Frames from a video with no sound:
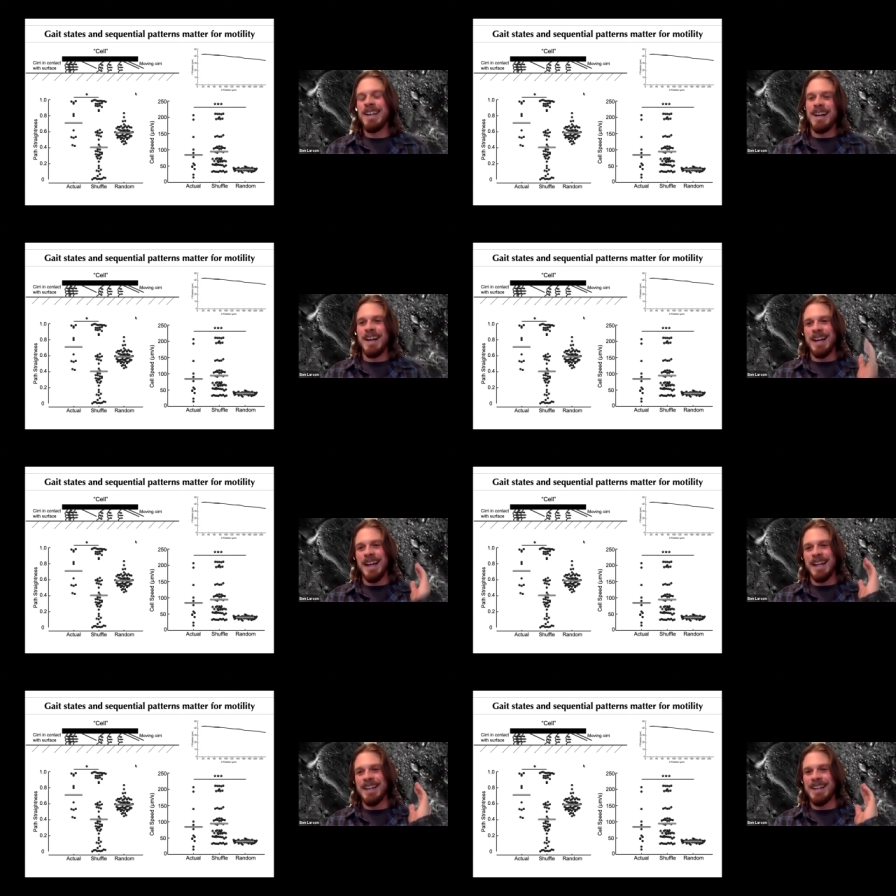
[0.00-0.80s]
uh,
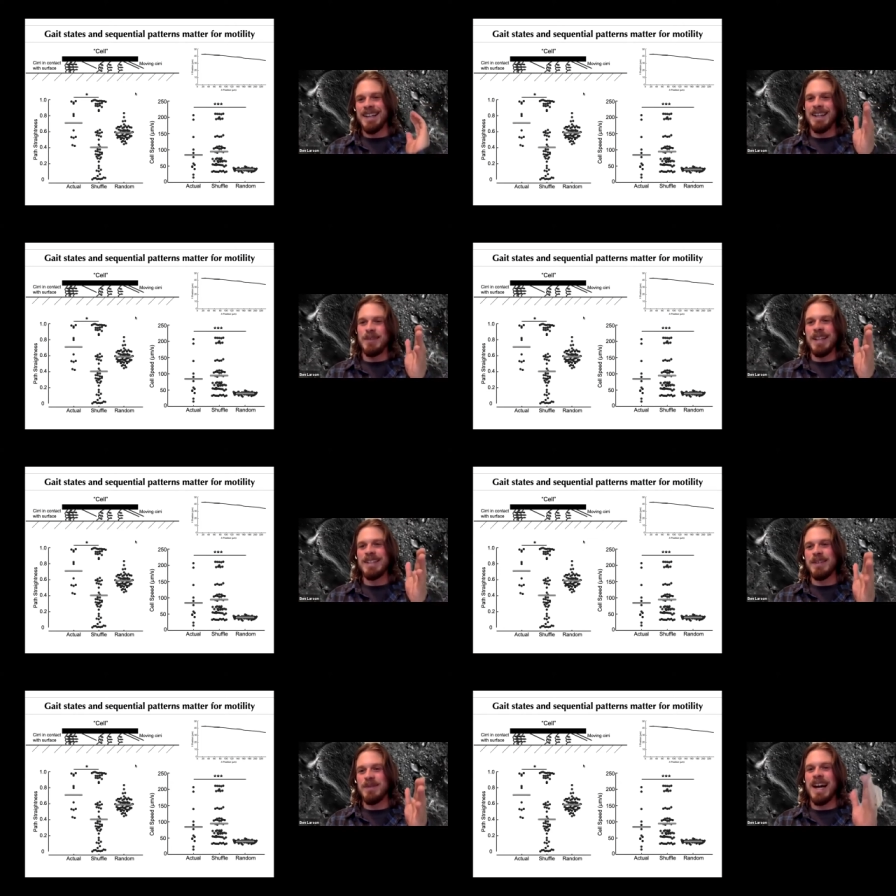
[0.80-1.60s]
at a, a
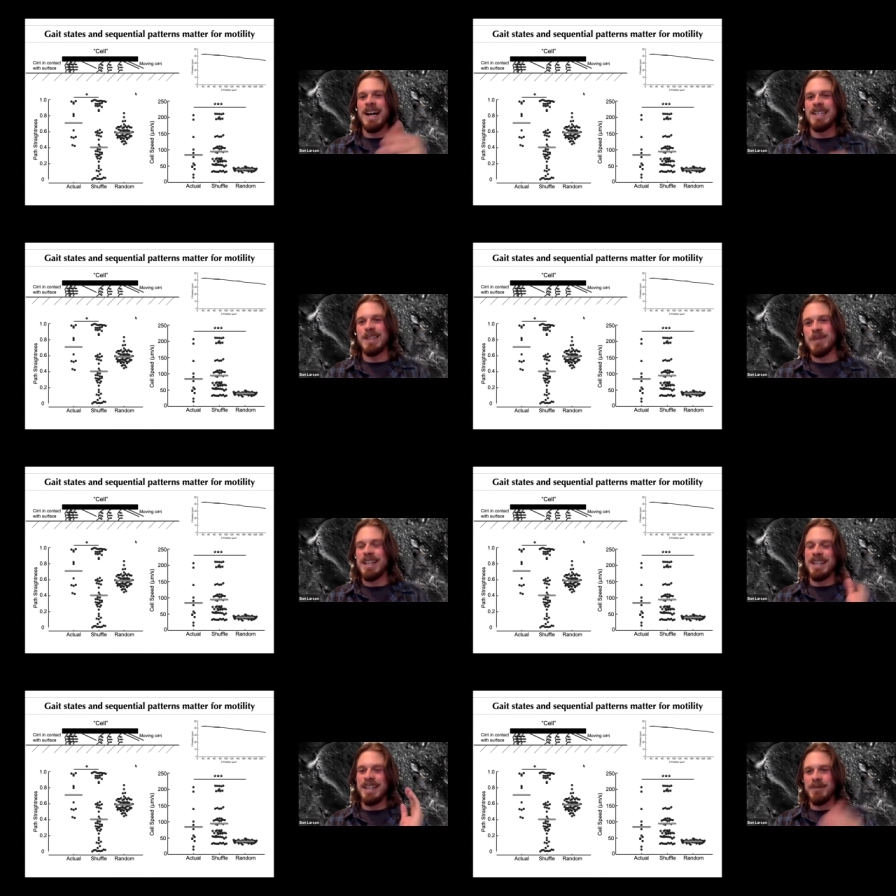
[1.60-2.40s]
relatively high
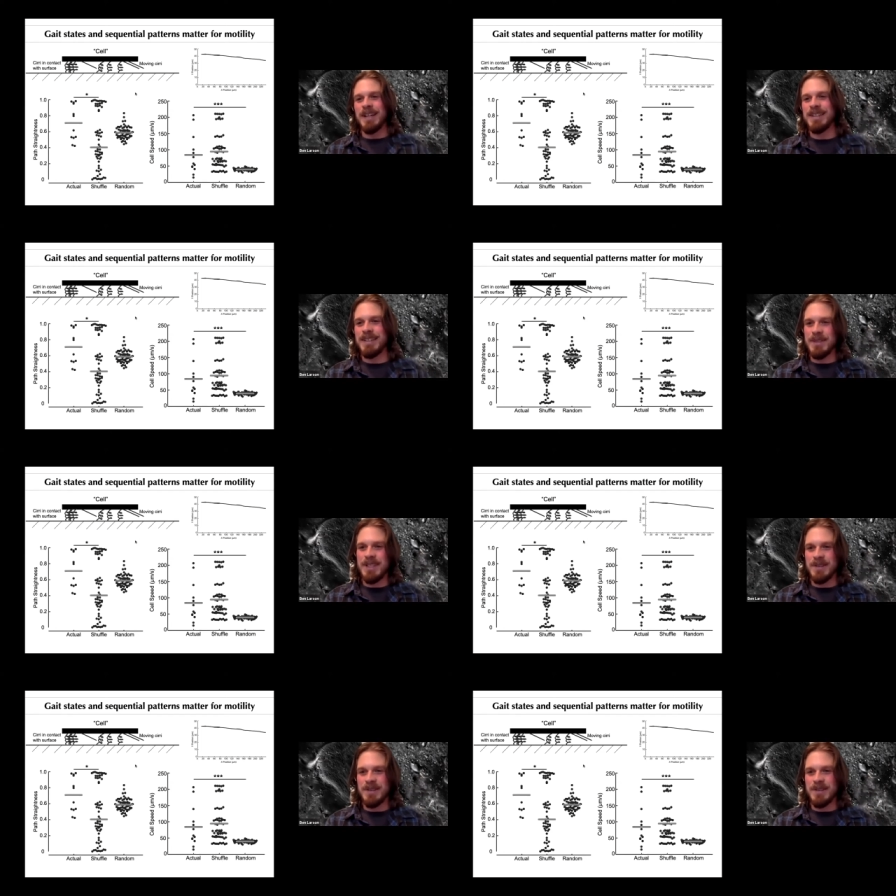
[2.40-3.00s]
speed in a relatively straight